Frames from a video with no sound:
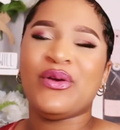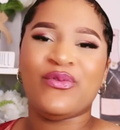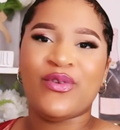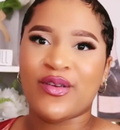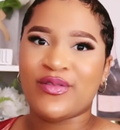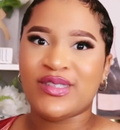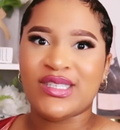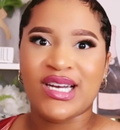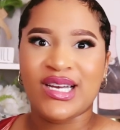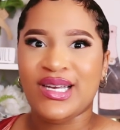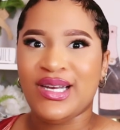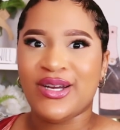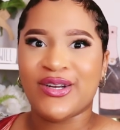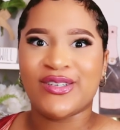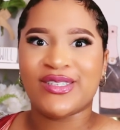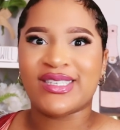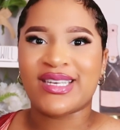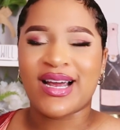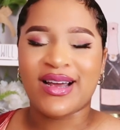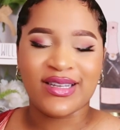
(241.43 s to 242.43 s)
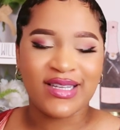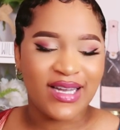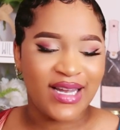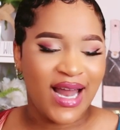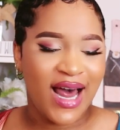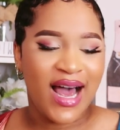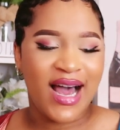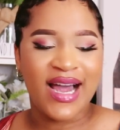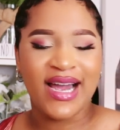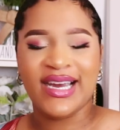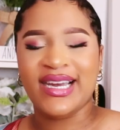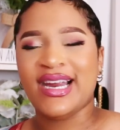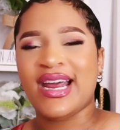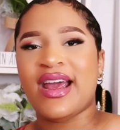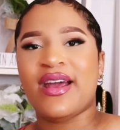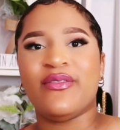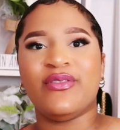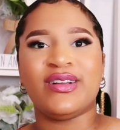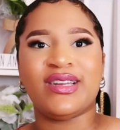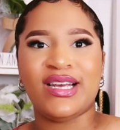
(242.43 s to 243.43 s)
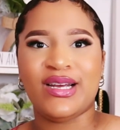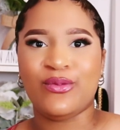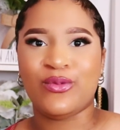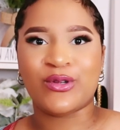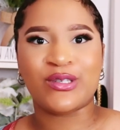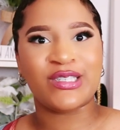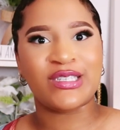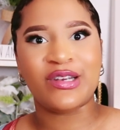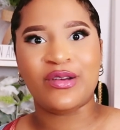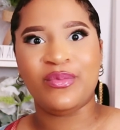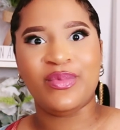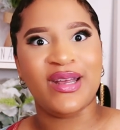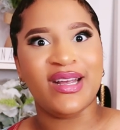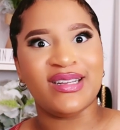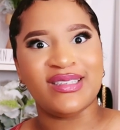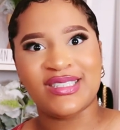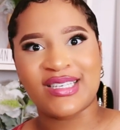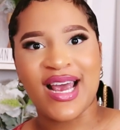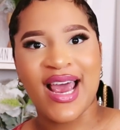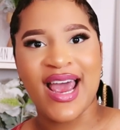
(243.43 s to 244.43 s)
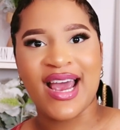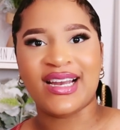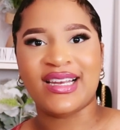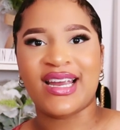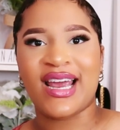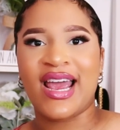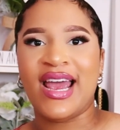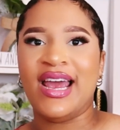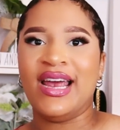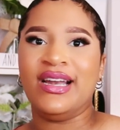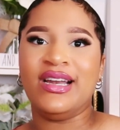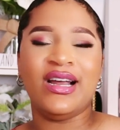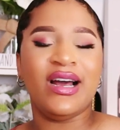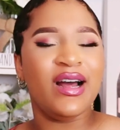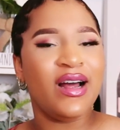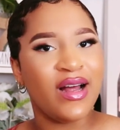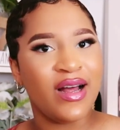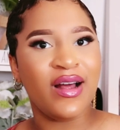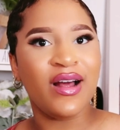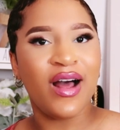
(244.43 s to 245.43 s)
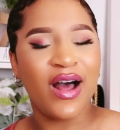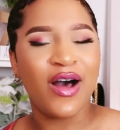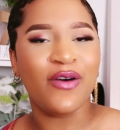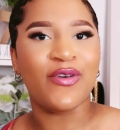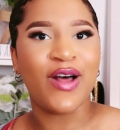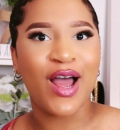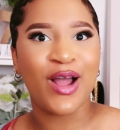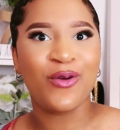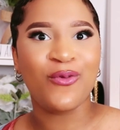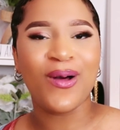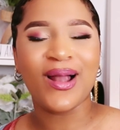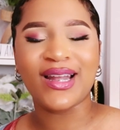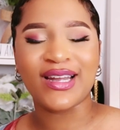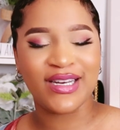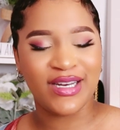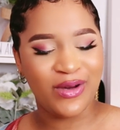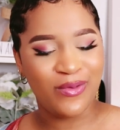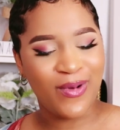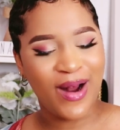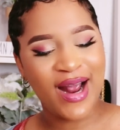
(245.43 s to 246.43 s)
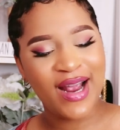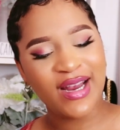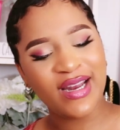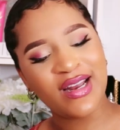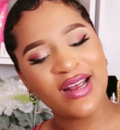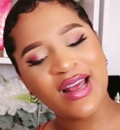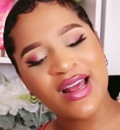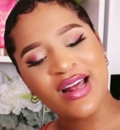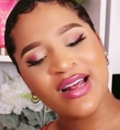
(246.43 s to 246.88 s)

15 years down the line, everything will still be intact and of high quality, right?